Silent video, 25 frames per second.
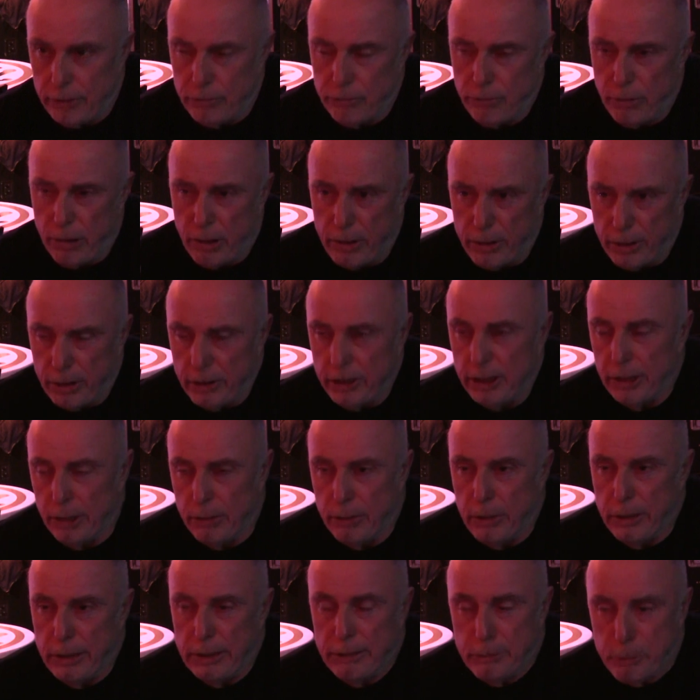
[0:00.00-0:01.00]
rather, you
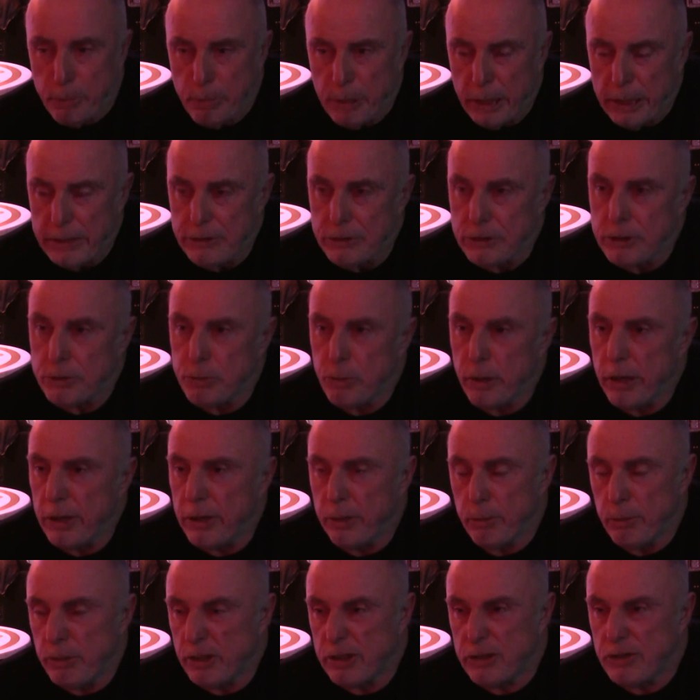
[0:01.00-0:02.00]
know, there are places where
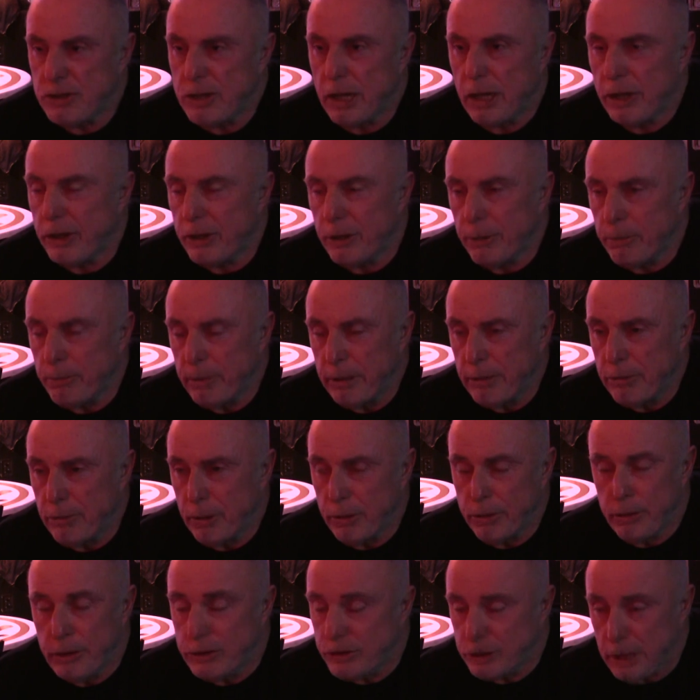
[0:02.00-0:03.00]
the Sun and the
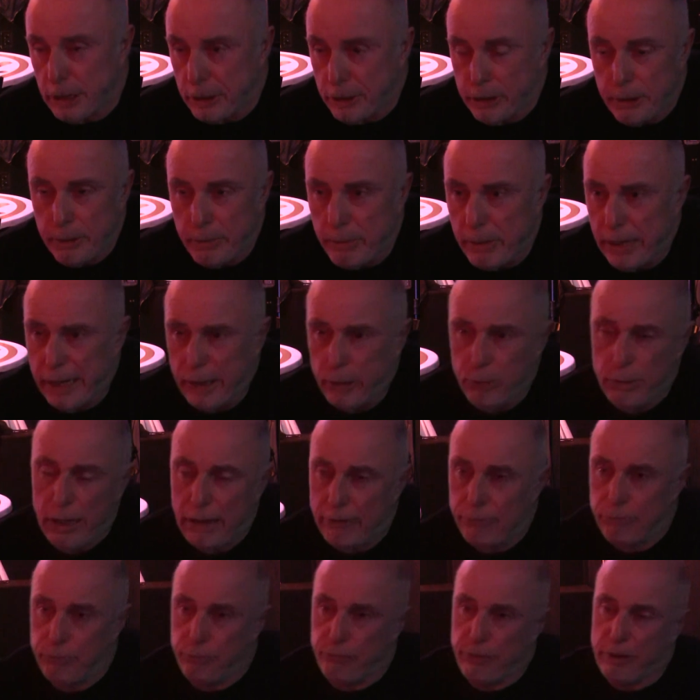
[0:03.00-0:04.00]
Mirror and the Sun and the Mail
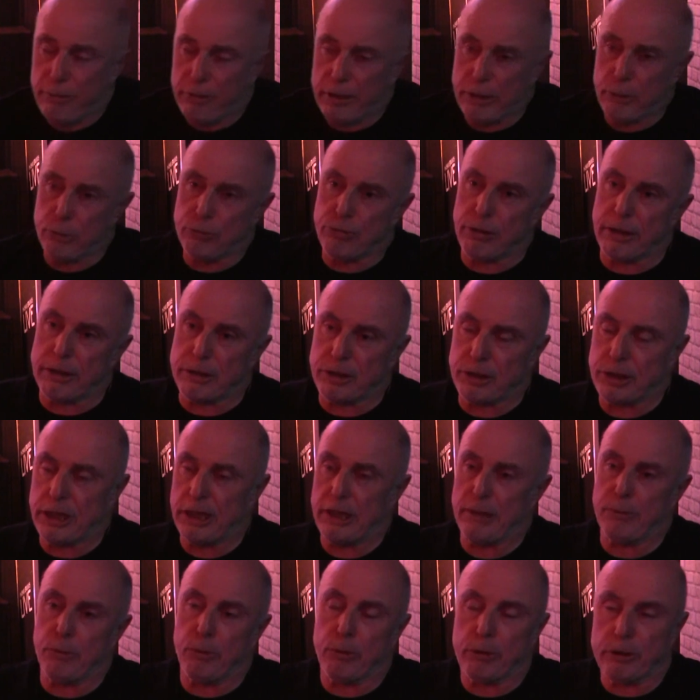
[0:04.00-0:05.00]
have very little traction
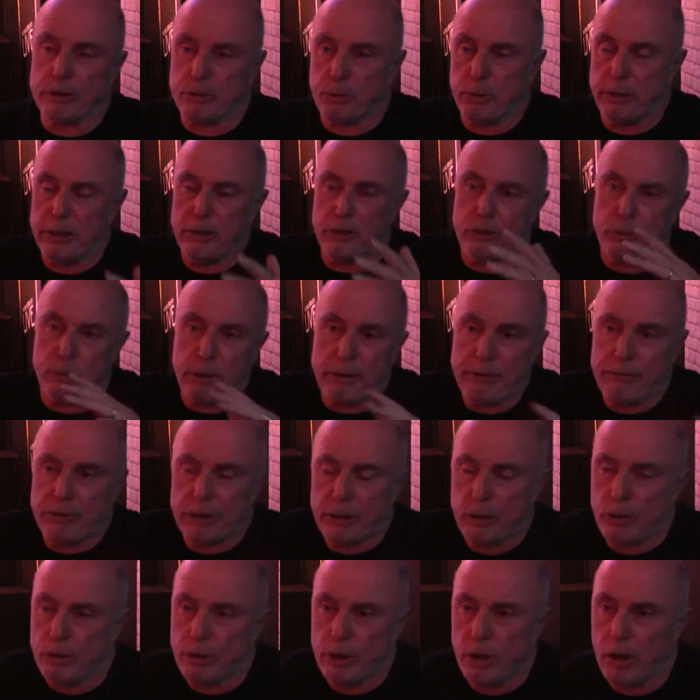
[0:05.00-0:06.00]
anymore because we can do
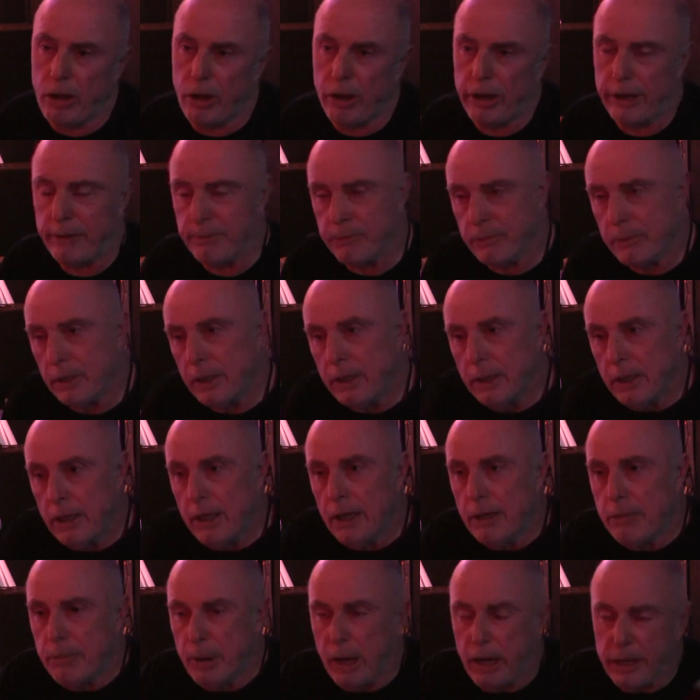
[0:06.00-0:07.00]
everything online.
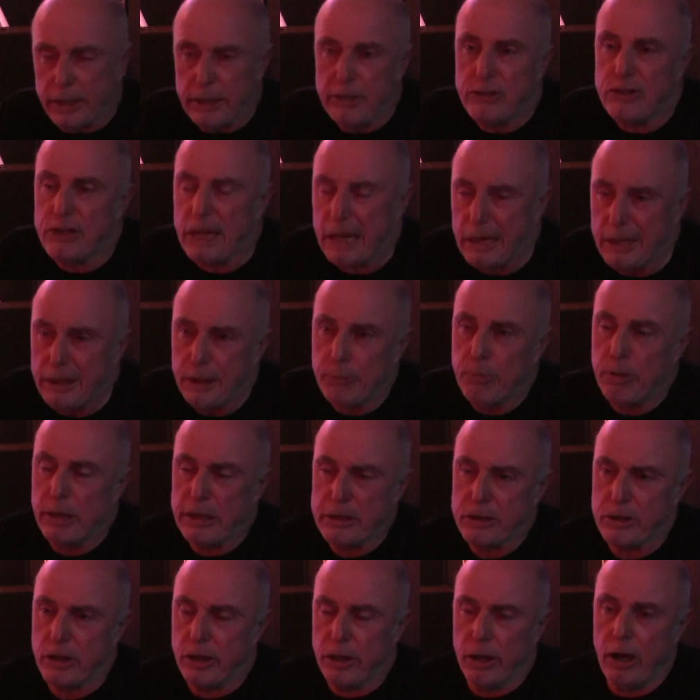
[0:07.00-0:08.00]
But I can tell in a
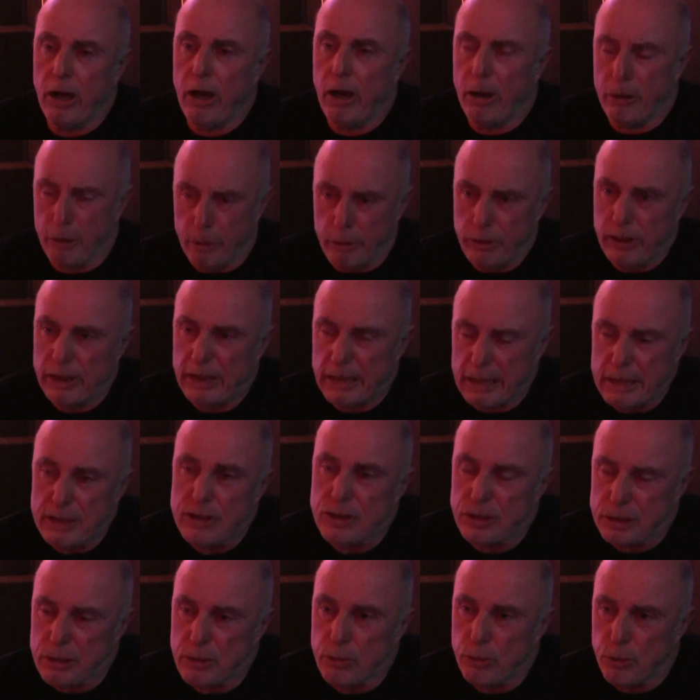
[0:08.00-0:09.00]
place like Harlow that there's
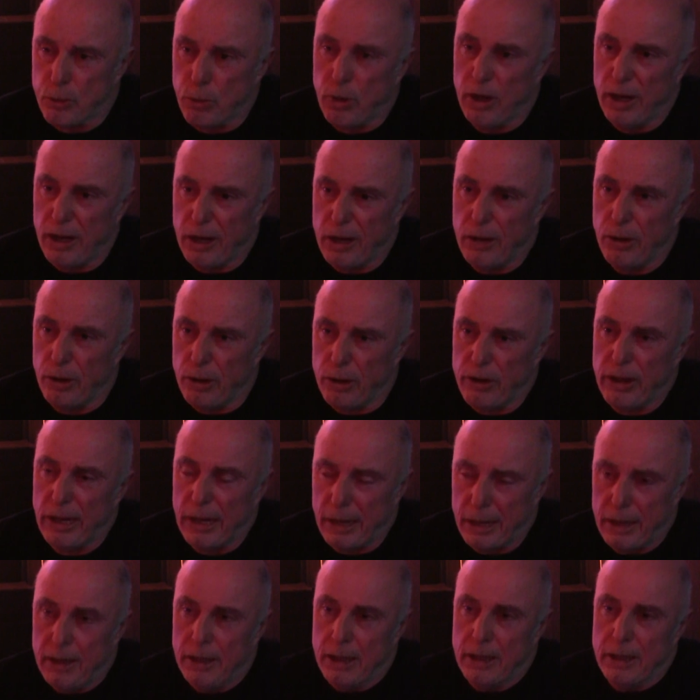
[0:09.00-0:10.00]
still quite a lot of
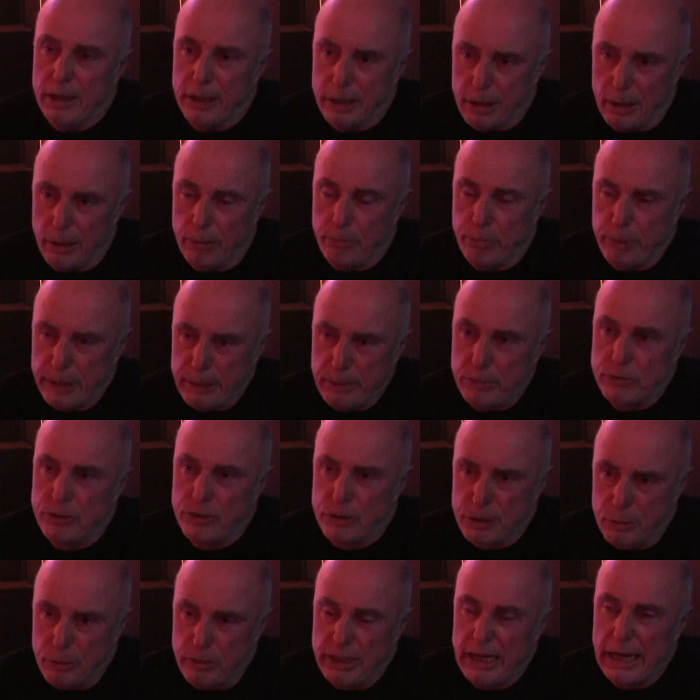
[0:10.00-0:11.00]
that. You know, people
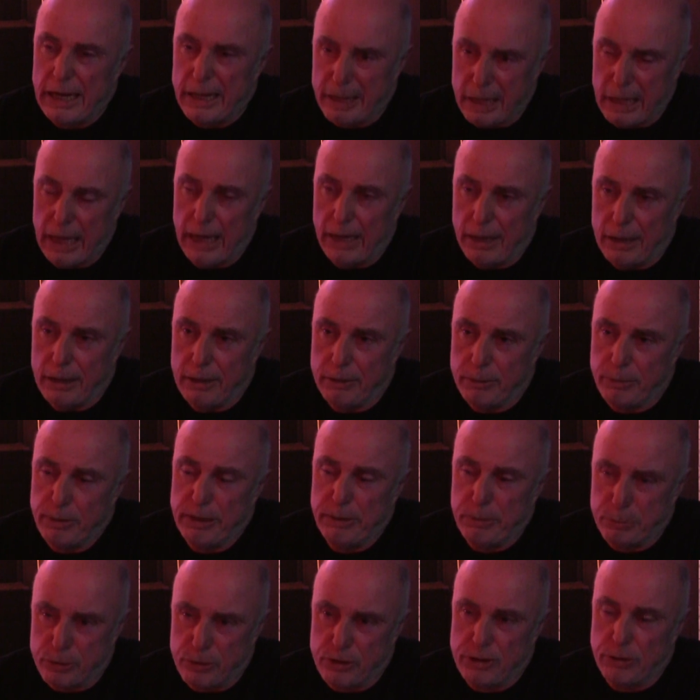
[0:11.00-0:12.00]
still get that.
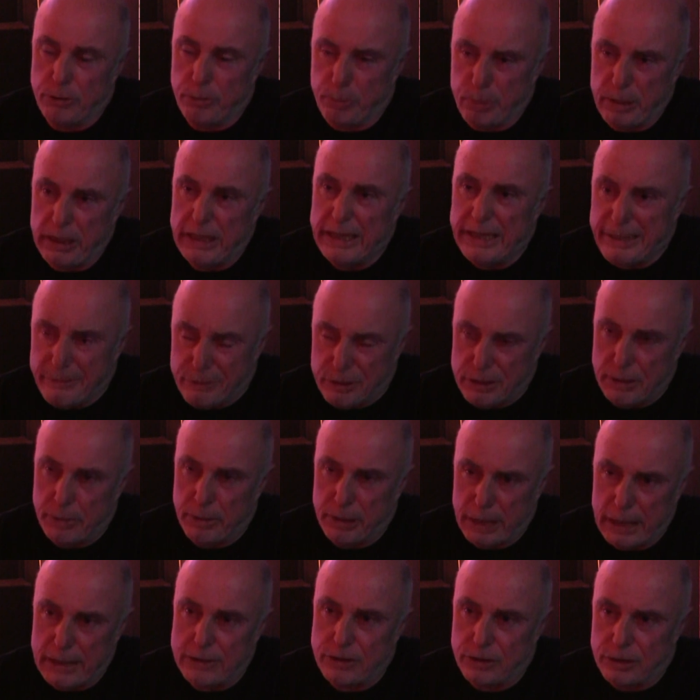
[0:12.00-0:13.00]
People still believe some
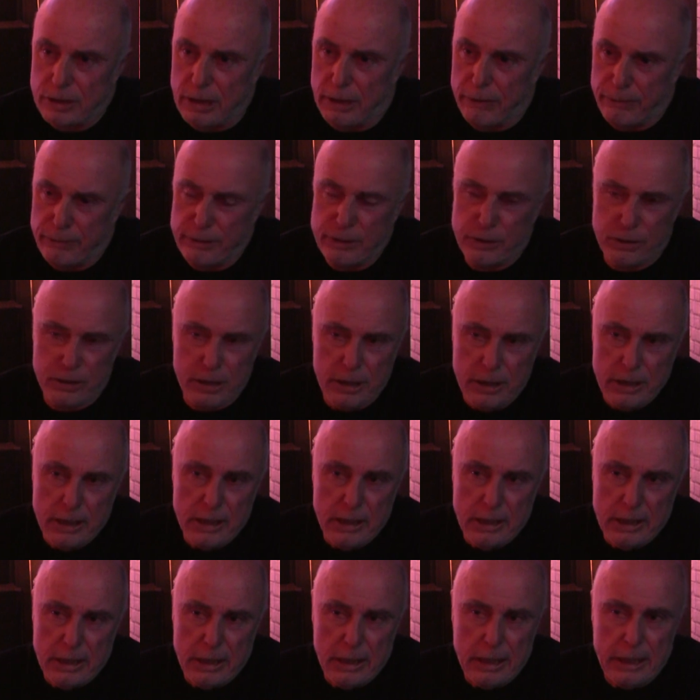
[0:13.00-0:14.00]
of that stuff. And
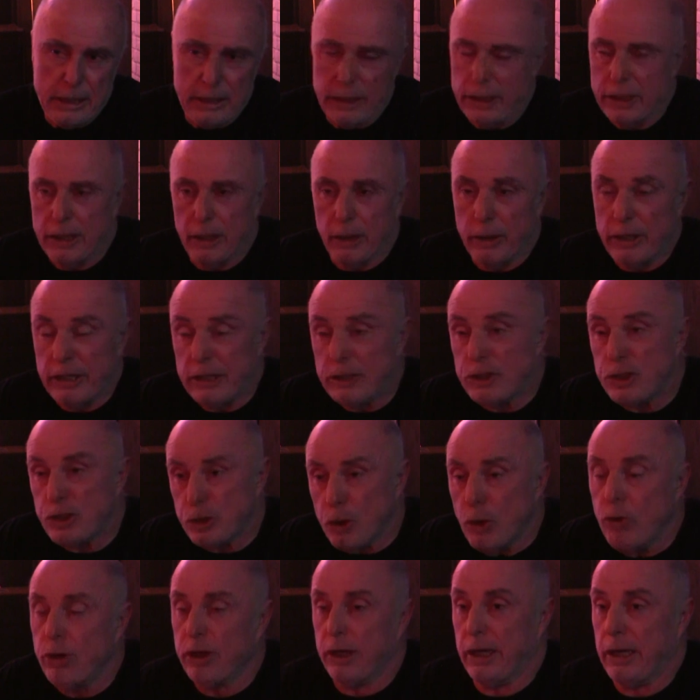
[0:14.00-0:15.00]
it's
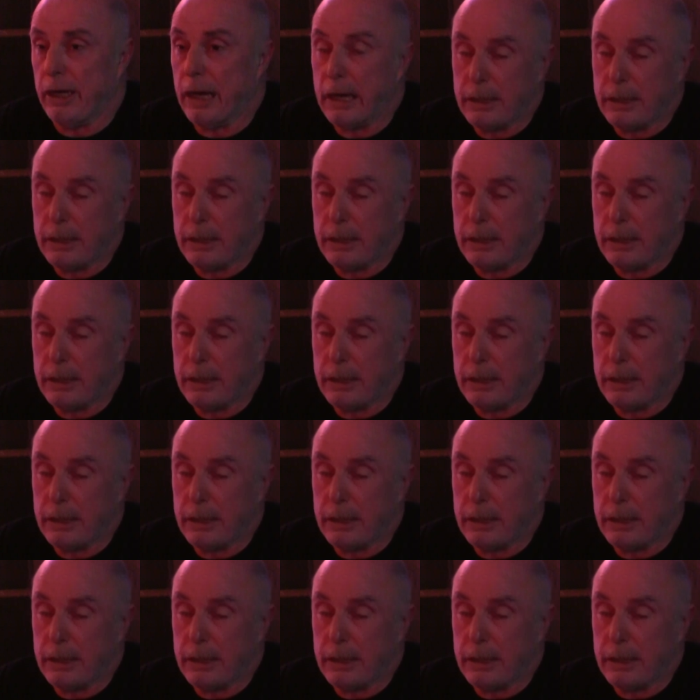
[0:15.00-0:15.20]
shocking,